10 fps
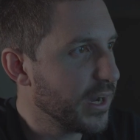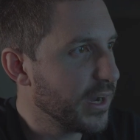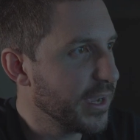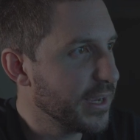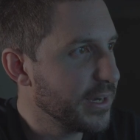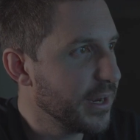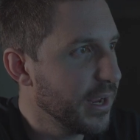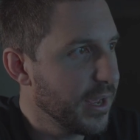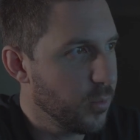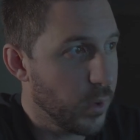are in
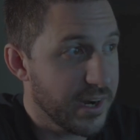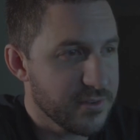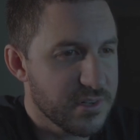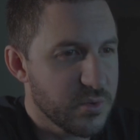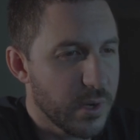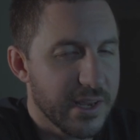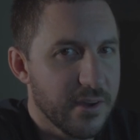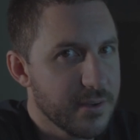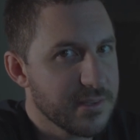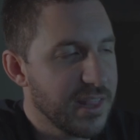120
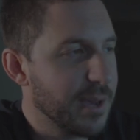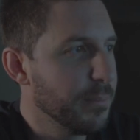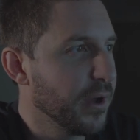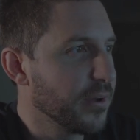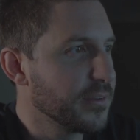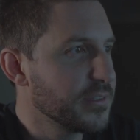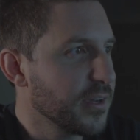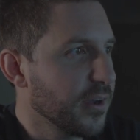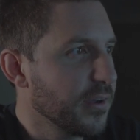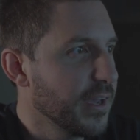Hertz lab mode.
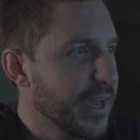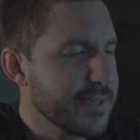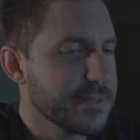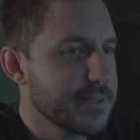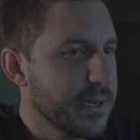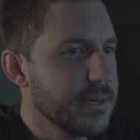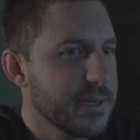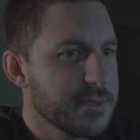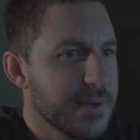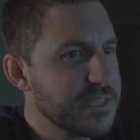So as I said,
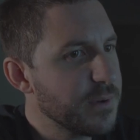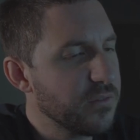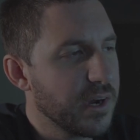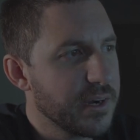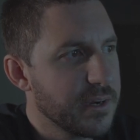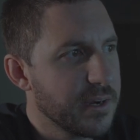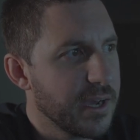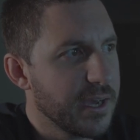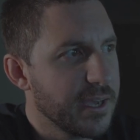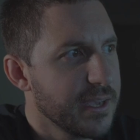it's meant to be running
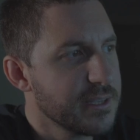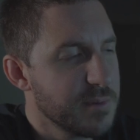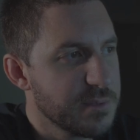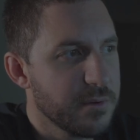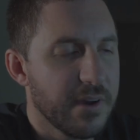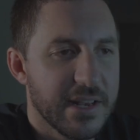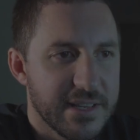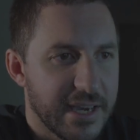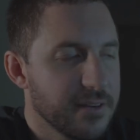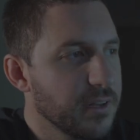
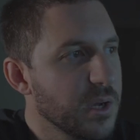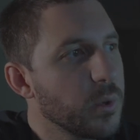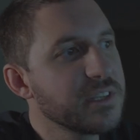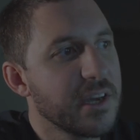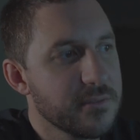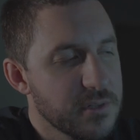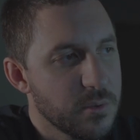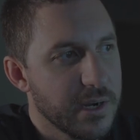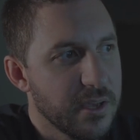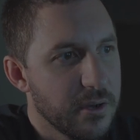natively at
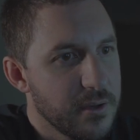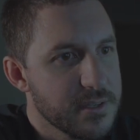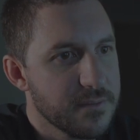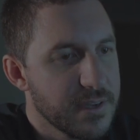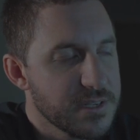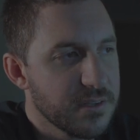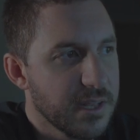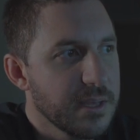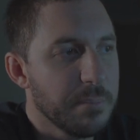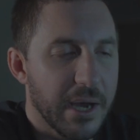120 Hertz
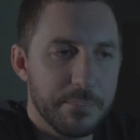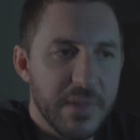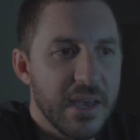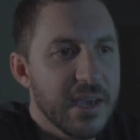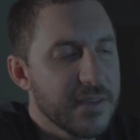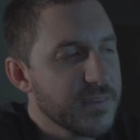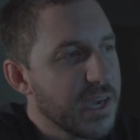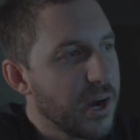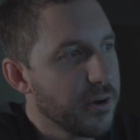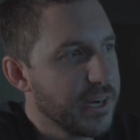eventually, but in the
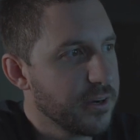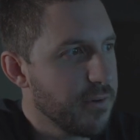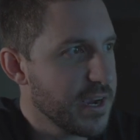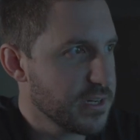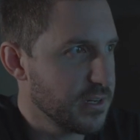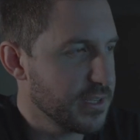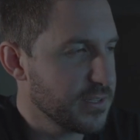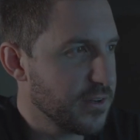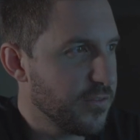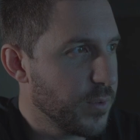current iteration of
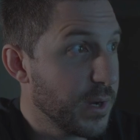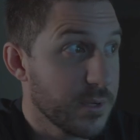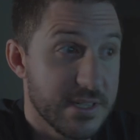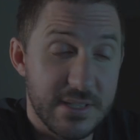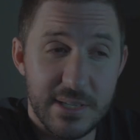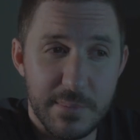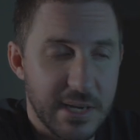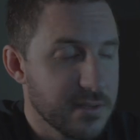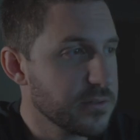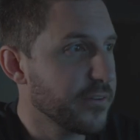this software, which is the
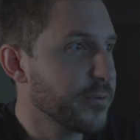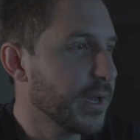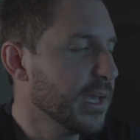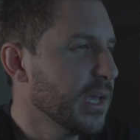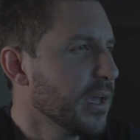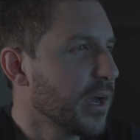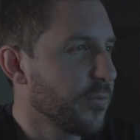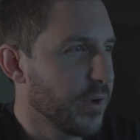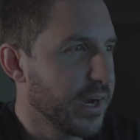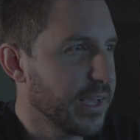beta software,
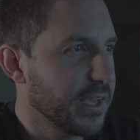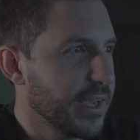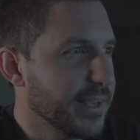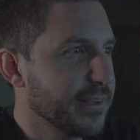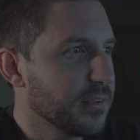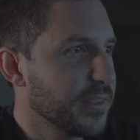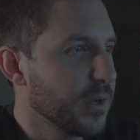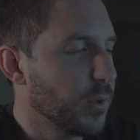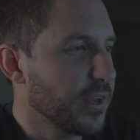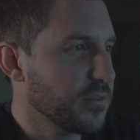I'm running in
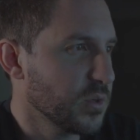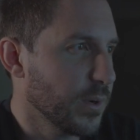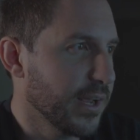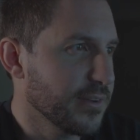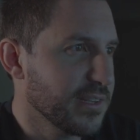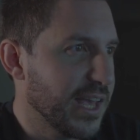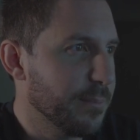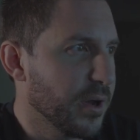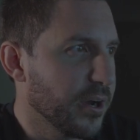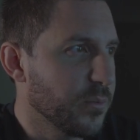the 120 Hertz
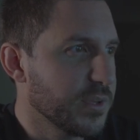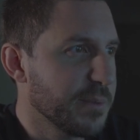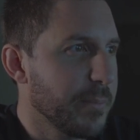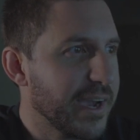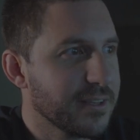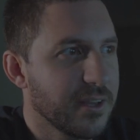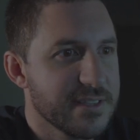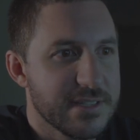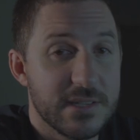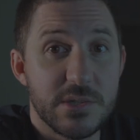lab mode with the
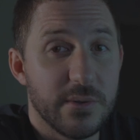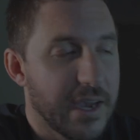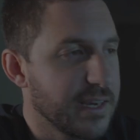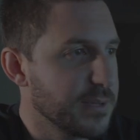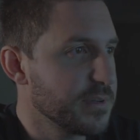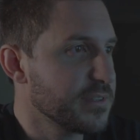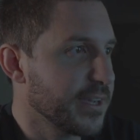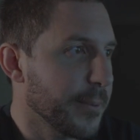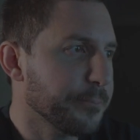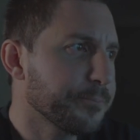backlight set to
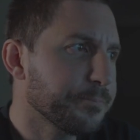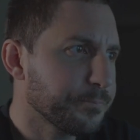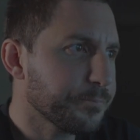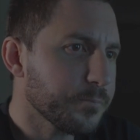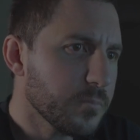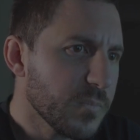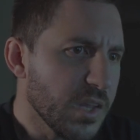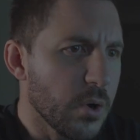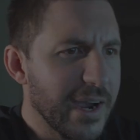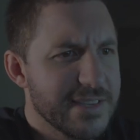80%.
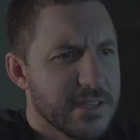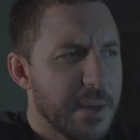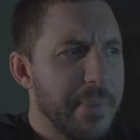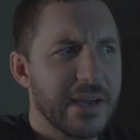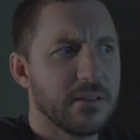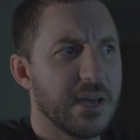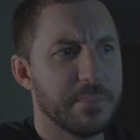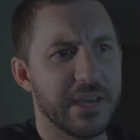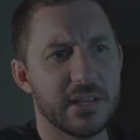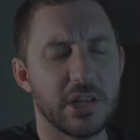Okay, so that
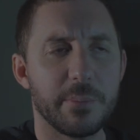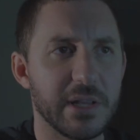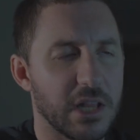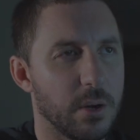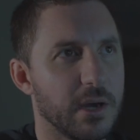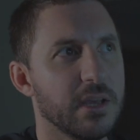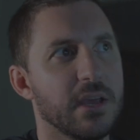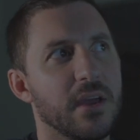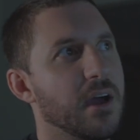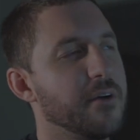backlight being a little bit lower,
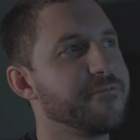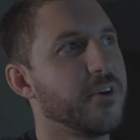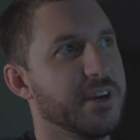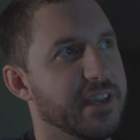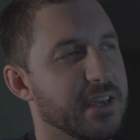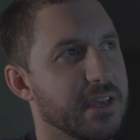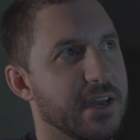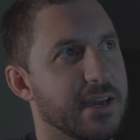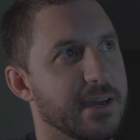I'm finding